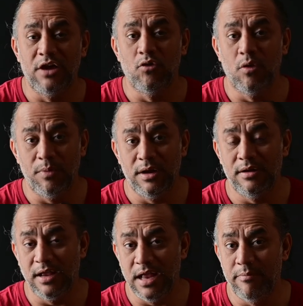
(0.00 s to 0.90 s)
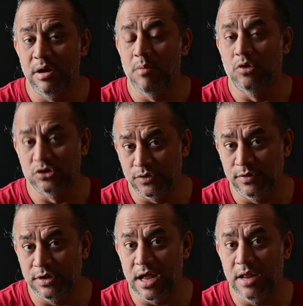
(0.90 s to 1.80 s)
to operate the camera most of
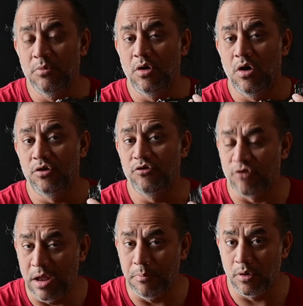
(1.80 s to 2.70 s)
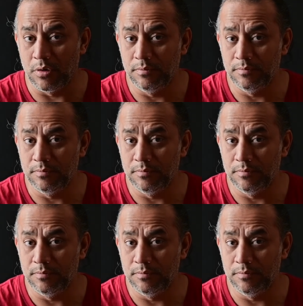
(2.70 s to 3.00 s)
the time on tripod.